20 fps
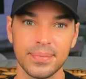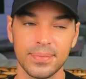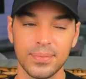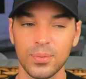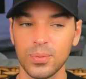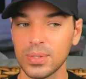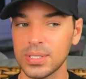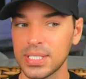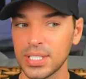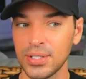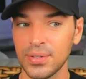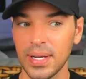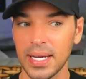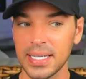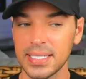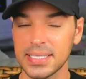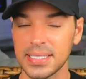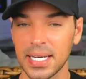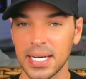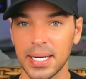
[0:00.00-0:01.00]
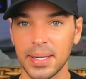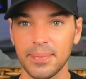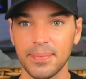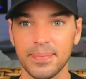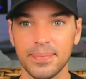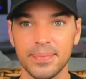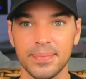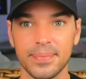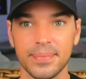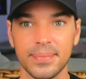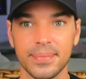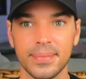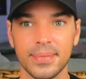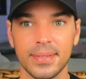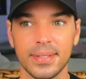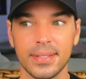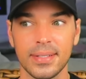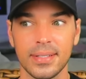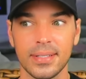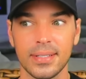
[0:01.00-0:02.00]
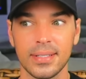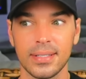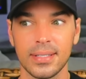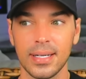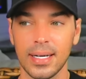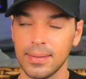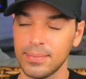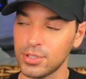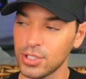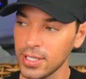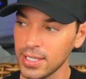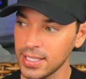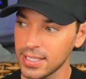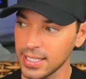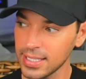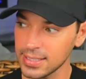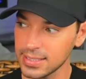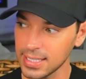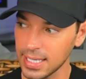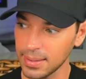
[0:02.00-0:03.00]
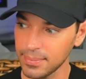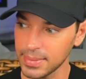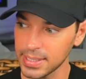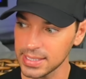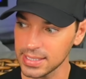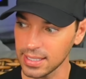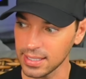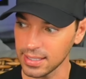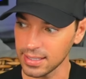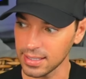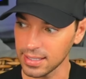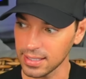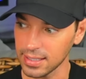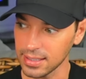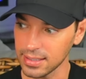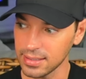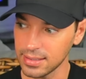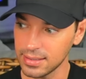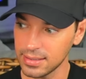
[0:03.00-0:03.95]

we'll see you next time. I'm trying to think, did I miss anything?